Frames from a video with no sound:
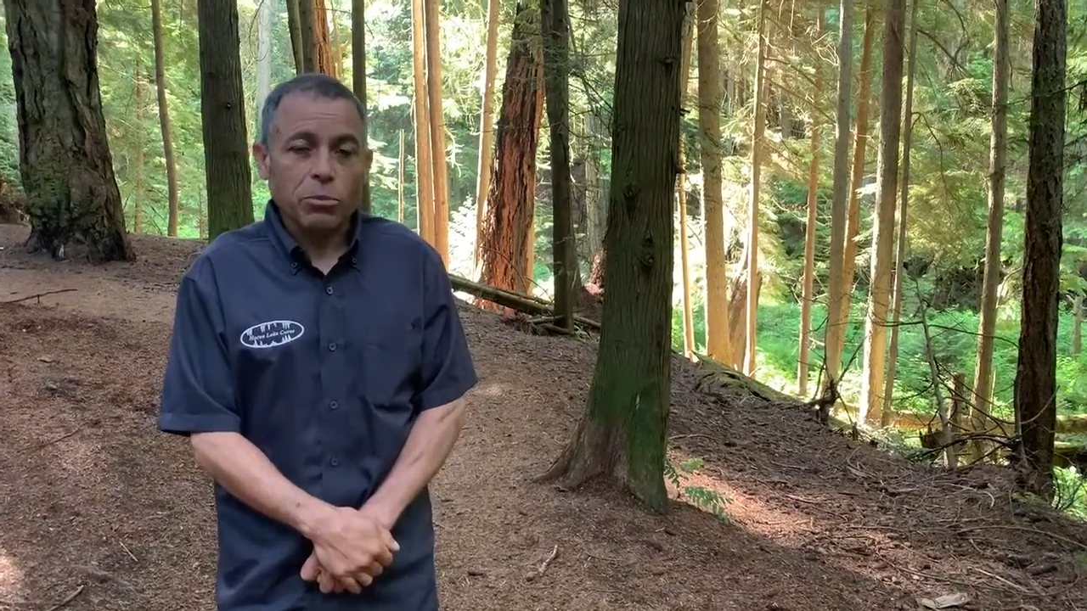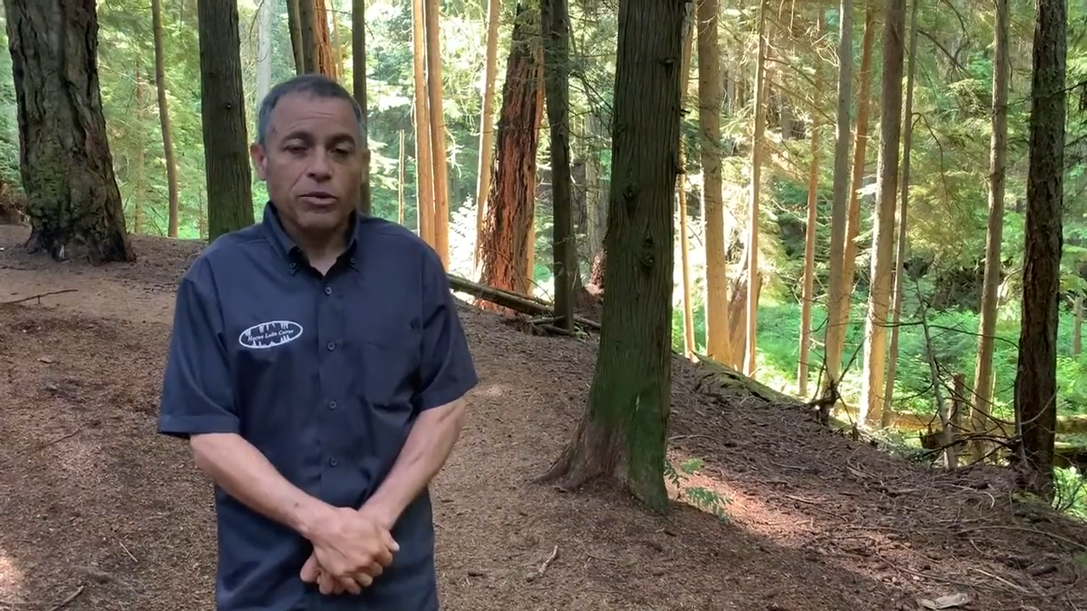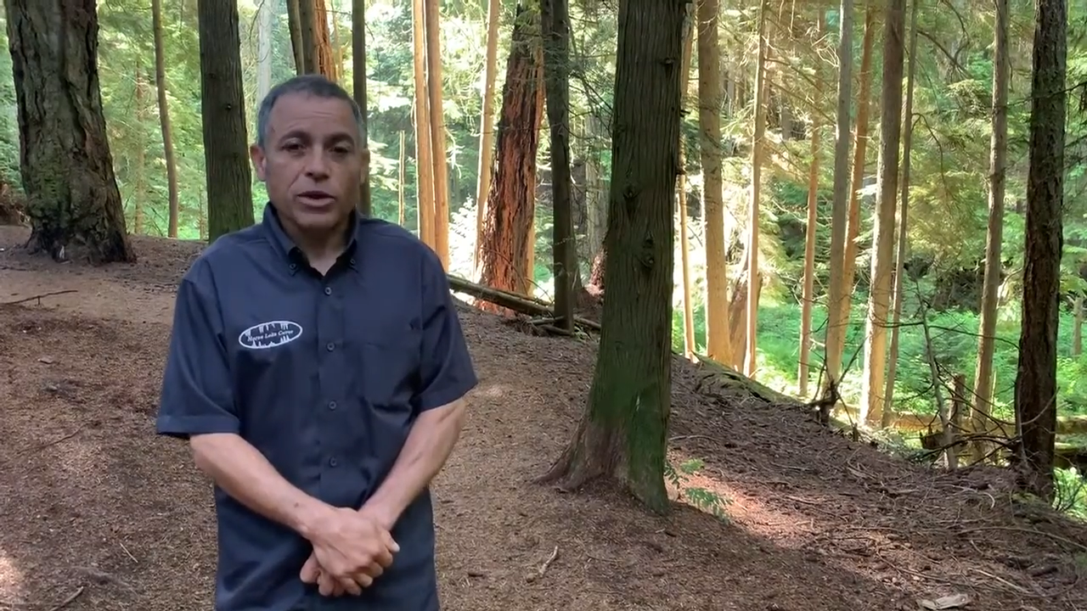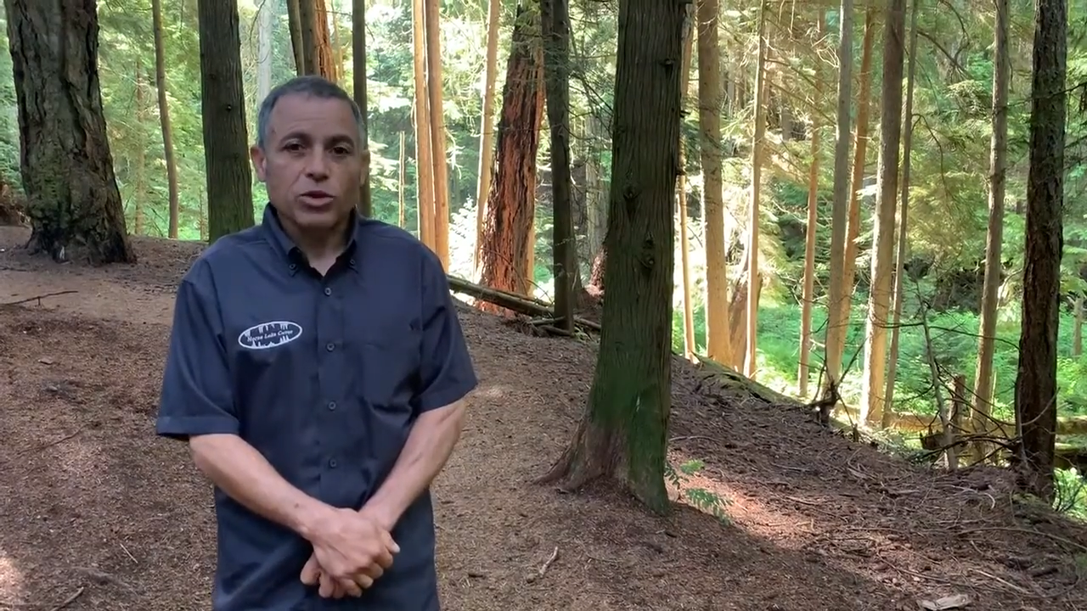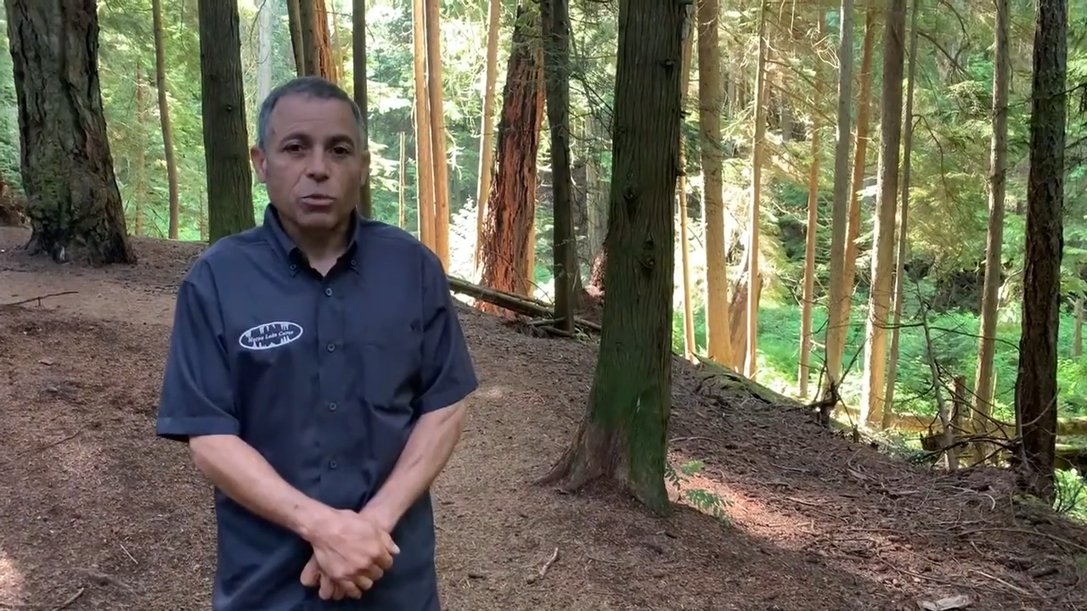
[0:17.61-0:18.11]

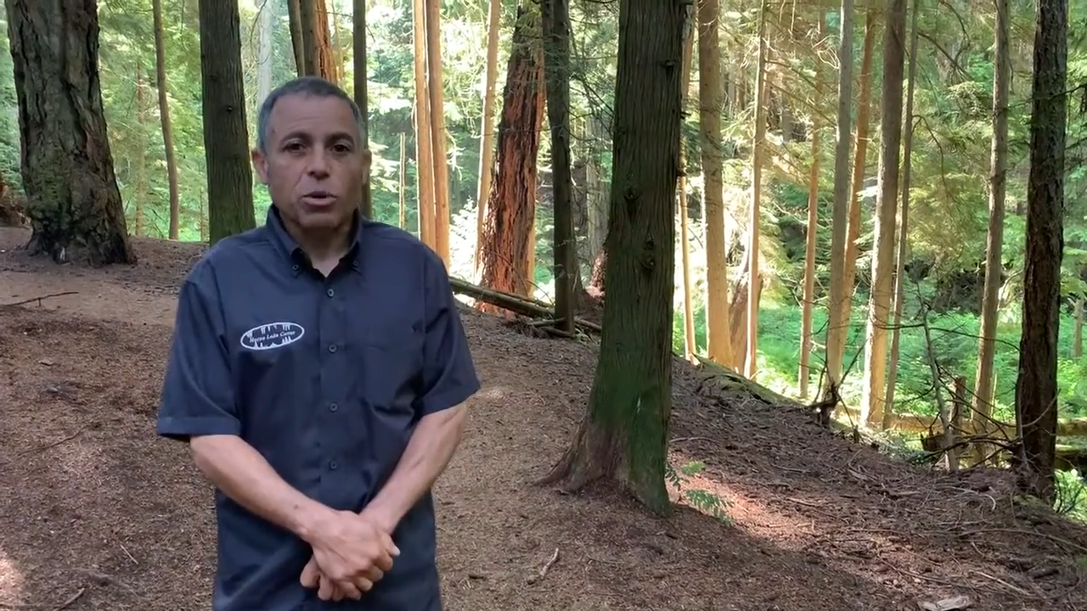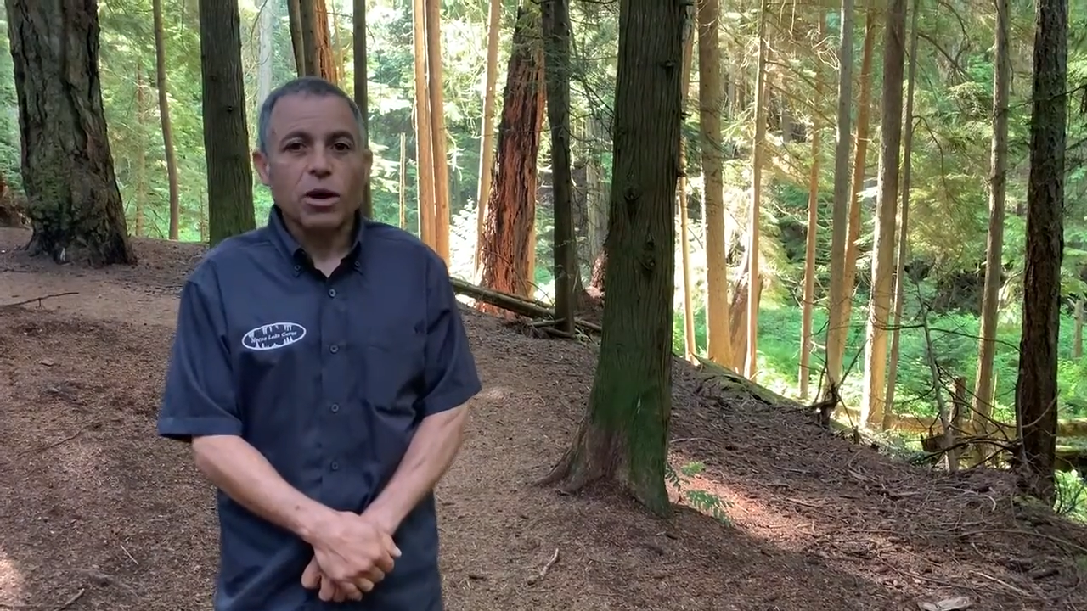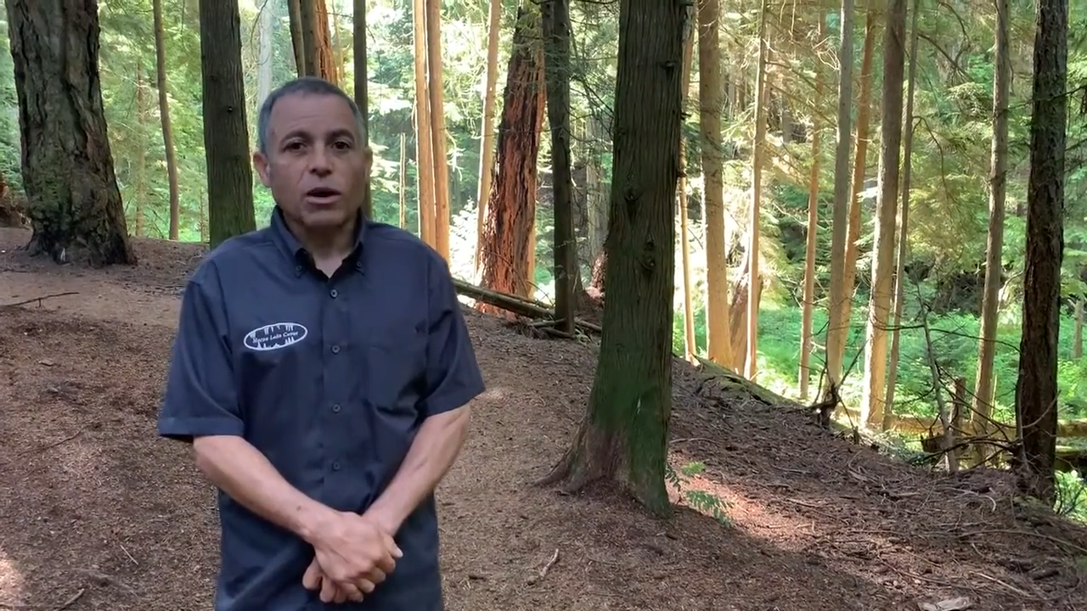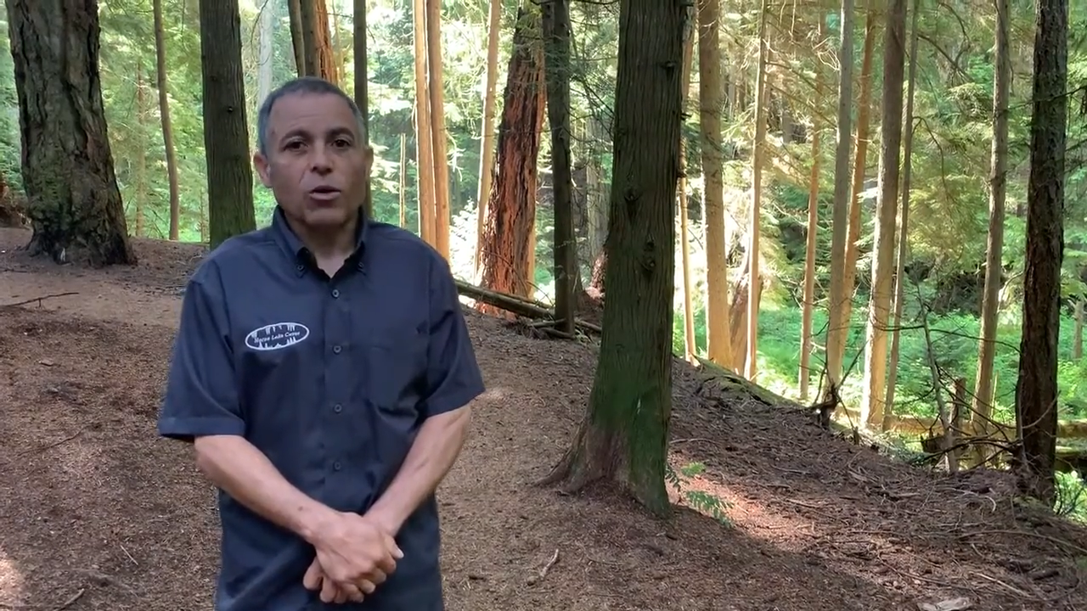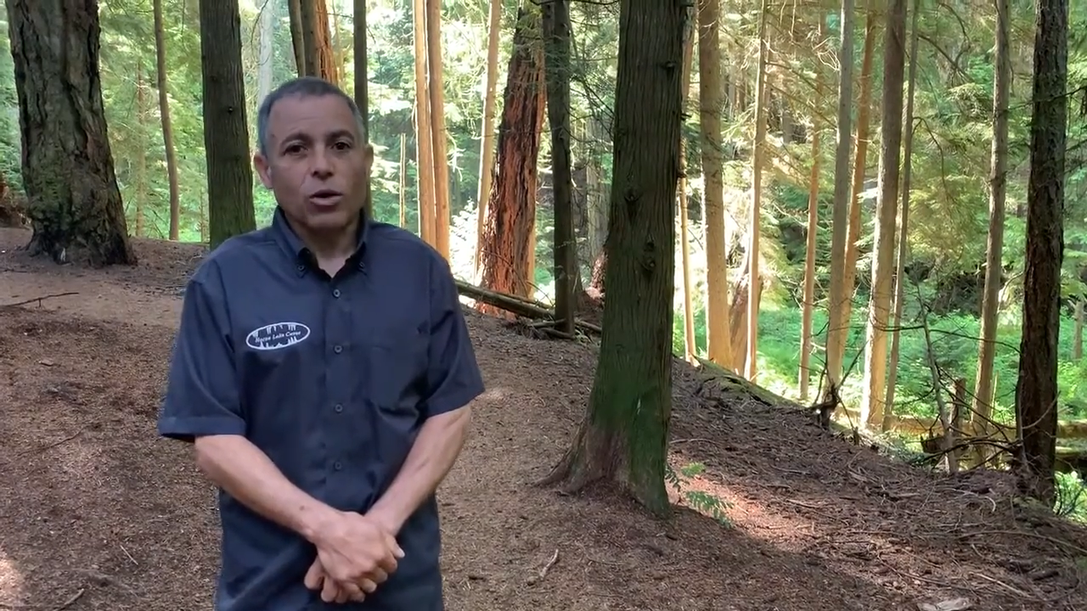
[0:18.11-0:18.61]
provincial park